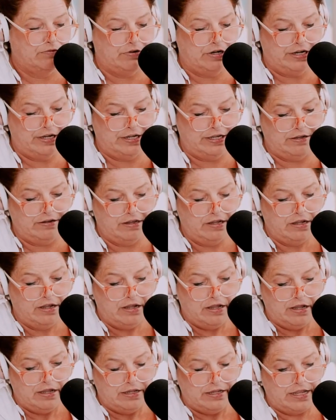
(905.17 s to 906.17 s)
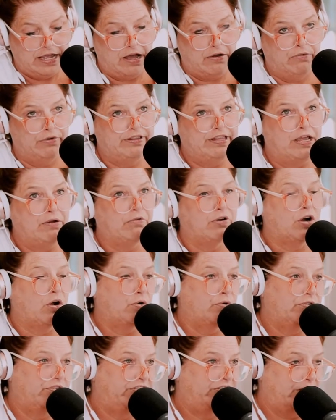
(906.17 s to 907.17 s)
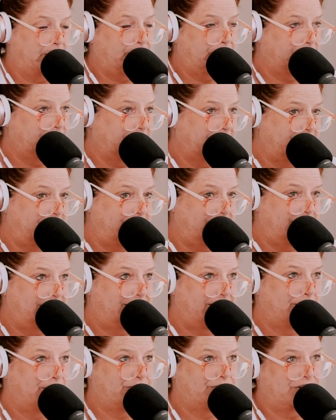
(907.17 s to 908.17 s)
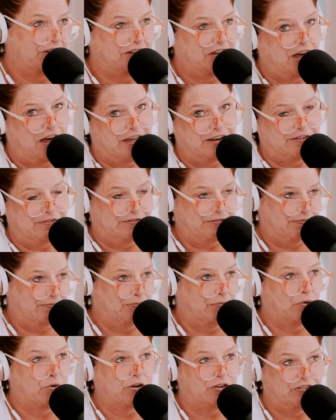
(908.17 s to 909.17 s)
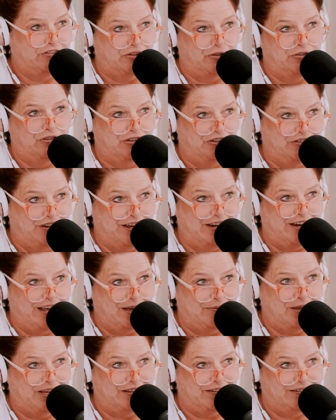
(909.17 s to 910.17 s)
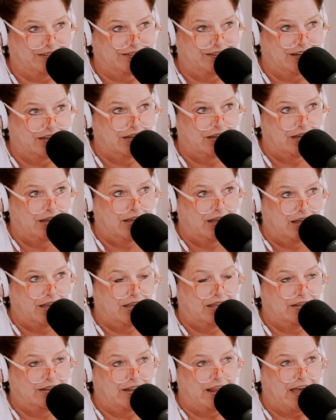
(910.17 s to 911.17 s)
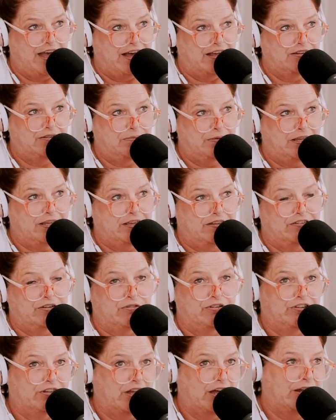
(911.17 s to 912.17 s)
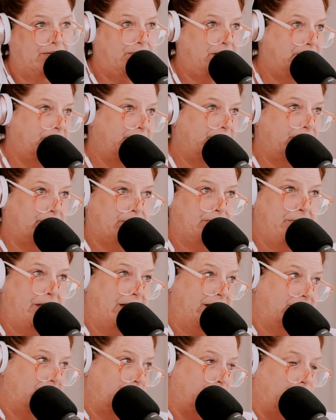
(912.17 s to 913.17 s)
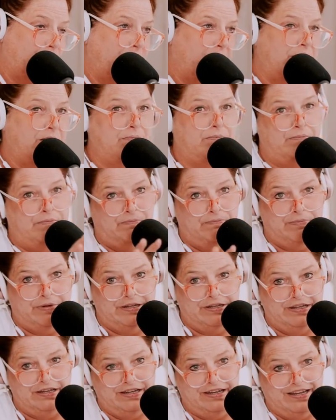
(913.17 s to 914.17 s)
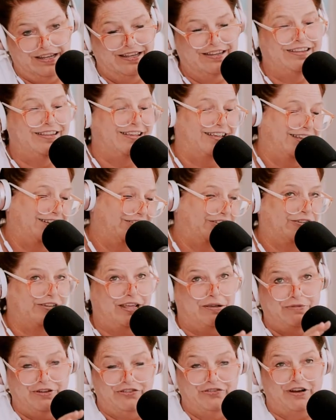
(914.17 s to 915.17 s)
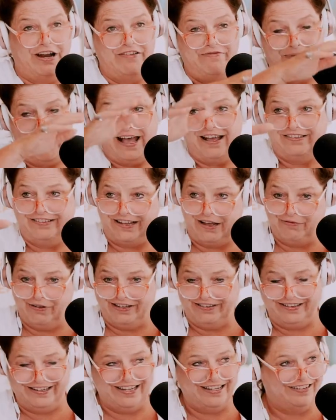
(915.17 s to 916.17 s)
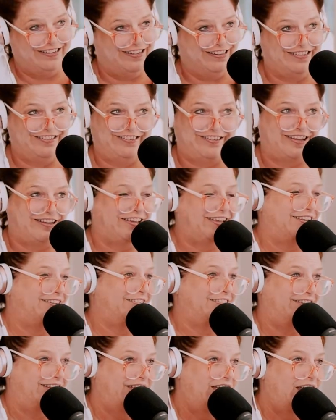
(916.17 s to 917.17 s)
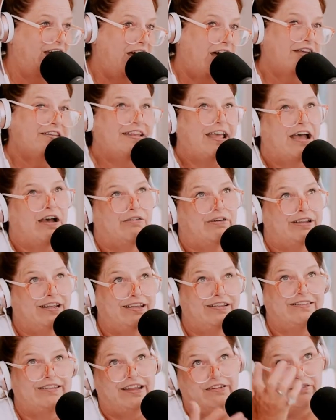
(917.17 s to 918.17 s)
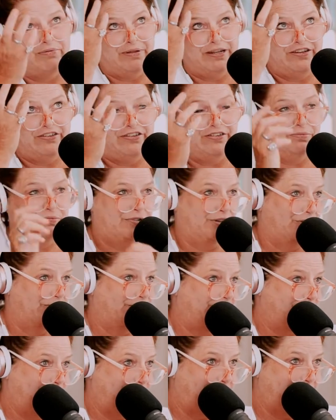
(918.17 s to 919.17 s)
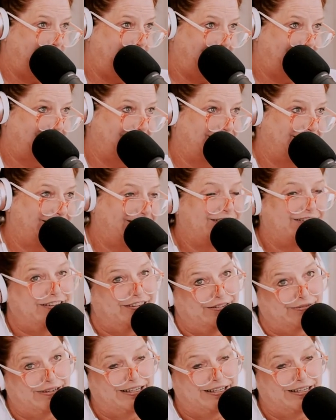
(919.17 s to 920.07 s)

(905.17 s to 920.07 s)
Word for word: Right. Yeah. When they were owned separately, there was a lot of more social dynamics. Yes. In that, because there was a lot of people that were mad at the one, and, and, the and so they would drive past that one to get to the second. Right. Nowadays, everybody just throws up their hands and yeah. says,